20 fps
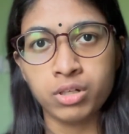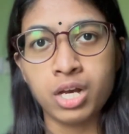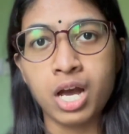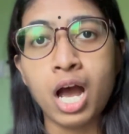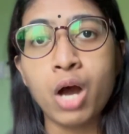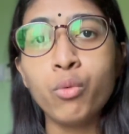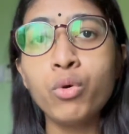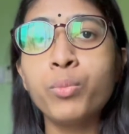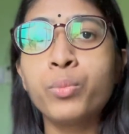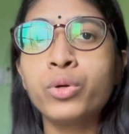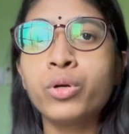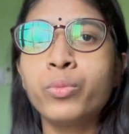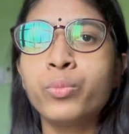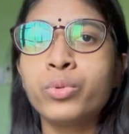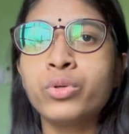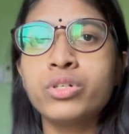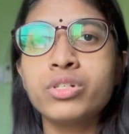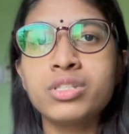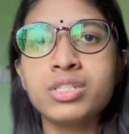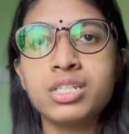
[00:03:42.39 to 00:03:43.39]
Our
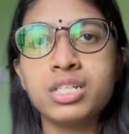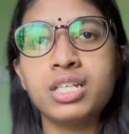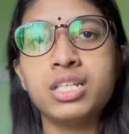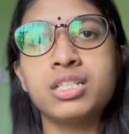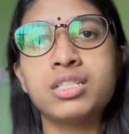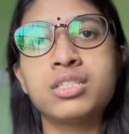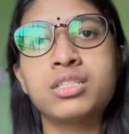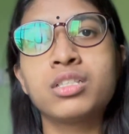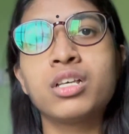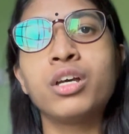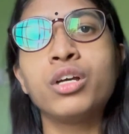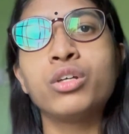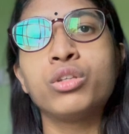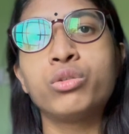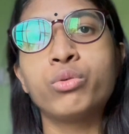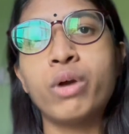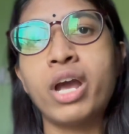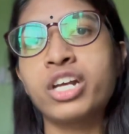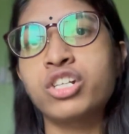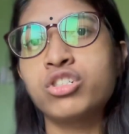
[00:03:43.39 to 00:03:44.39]
purpose is
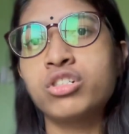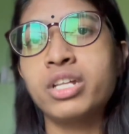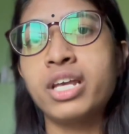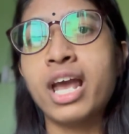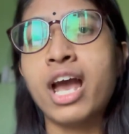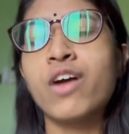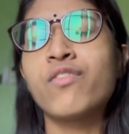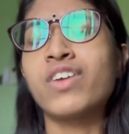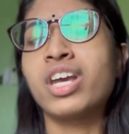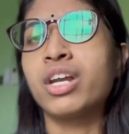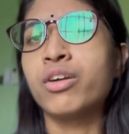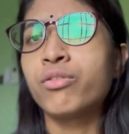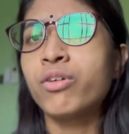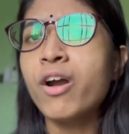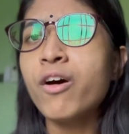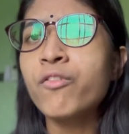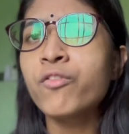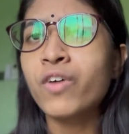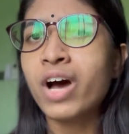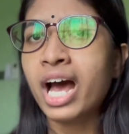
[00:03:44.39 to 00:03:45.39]
to actually have a
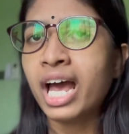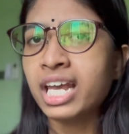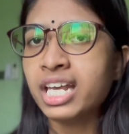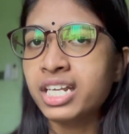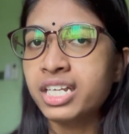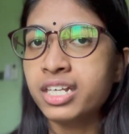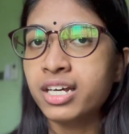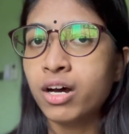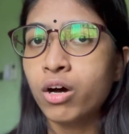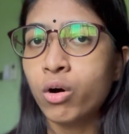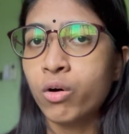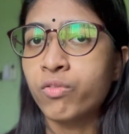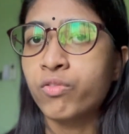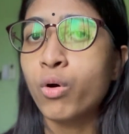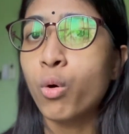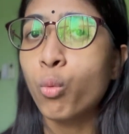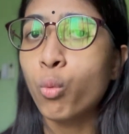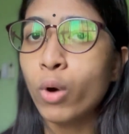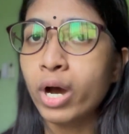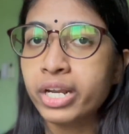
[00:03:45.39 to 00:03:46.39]
rough idea of
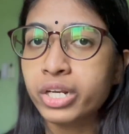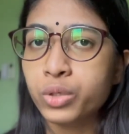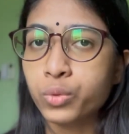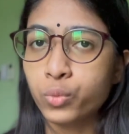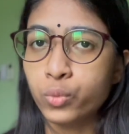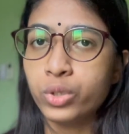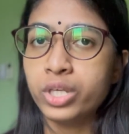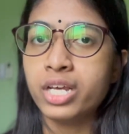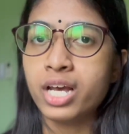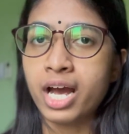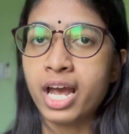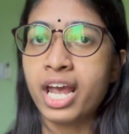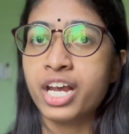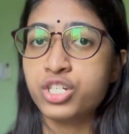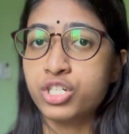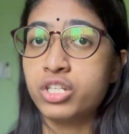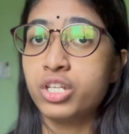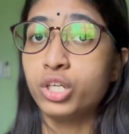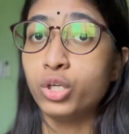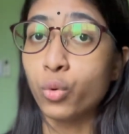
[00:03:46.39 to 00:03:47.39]
what we are
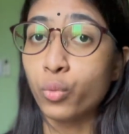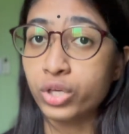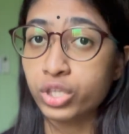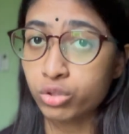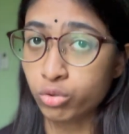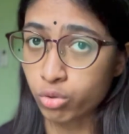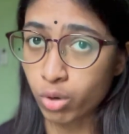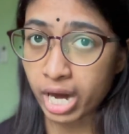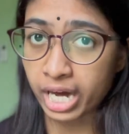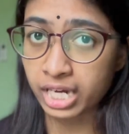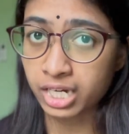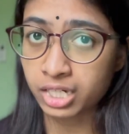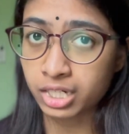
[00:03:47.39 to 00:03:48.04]
actually going to write